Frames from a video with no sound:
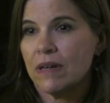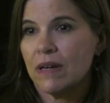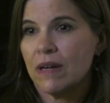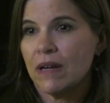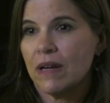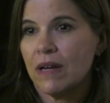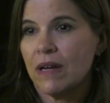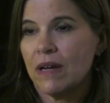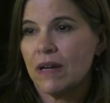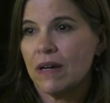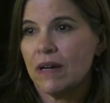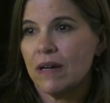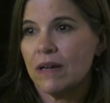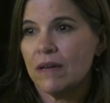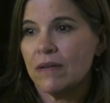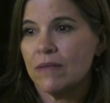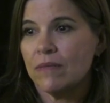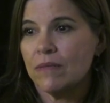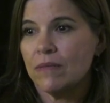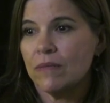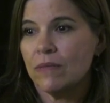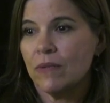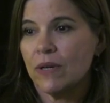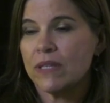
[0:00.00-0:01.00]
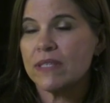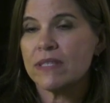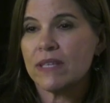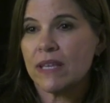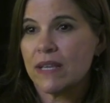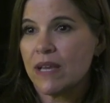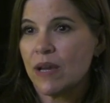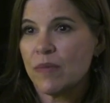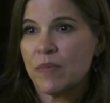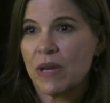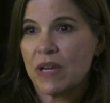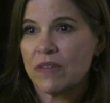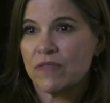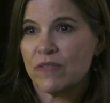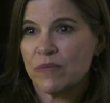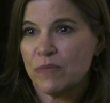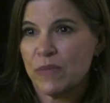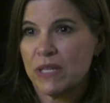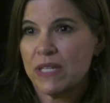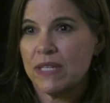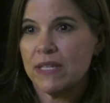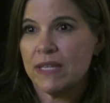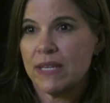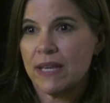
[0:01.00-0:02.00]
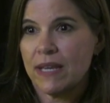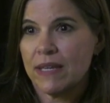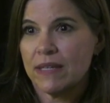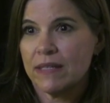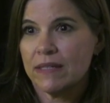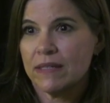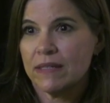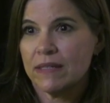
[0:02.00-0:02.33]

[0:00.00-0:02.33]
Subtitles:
Once I got back from India.